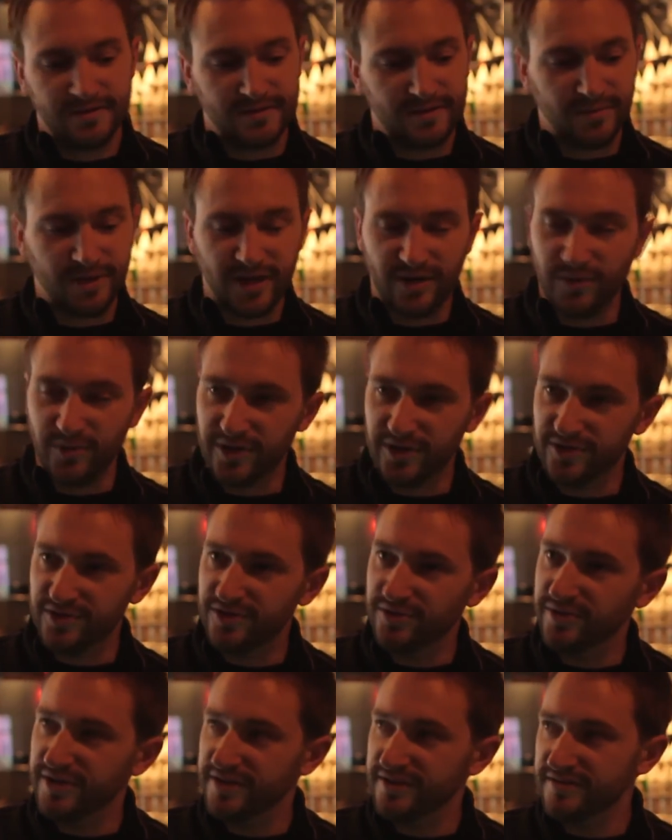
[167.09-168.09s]
depending on what you're
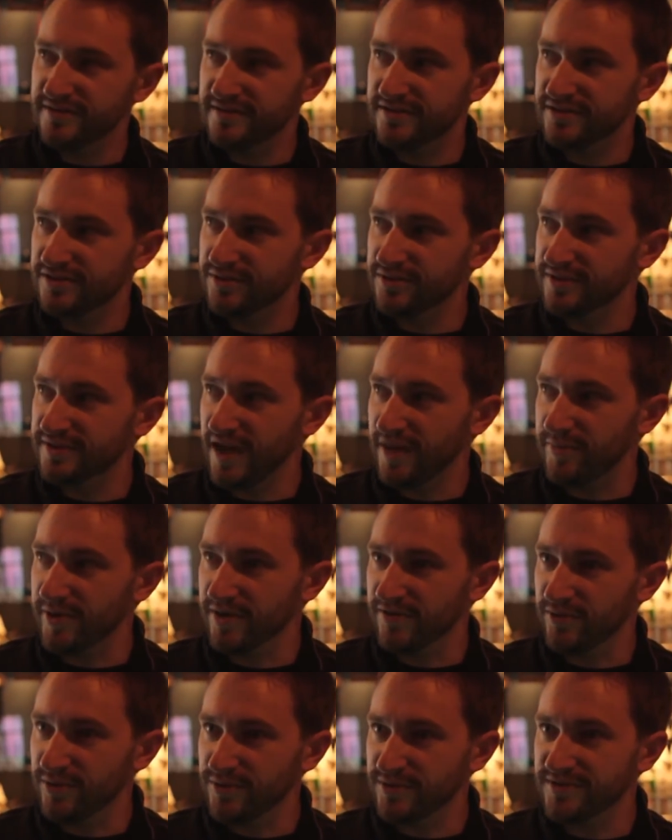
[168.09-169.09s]
doing, it's two stop
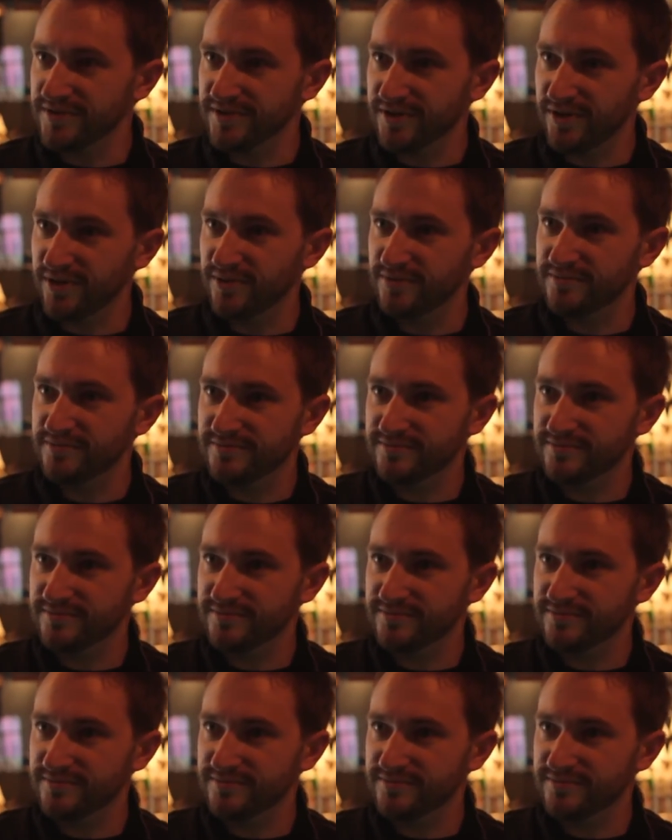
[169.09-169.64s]
intervals, so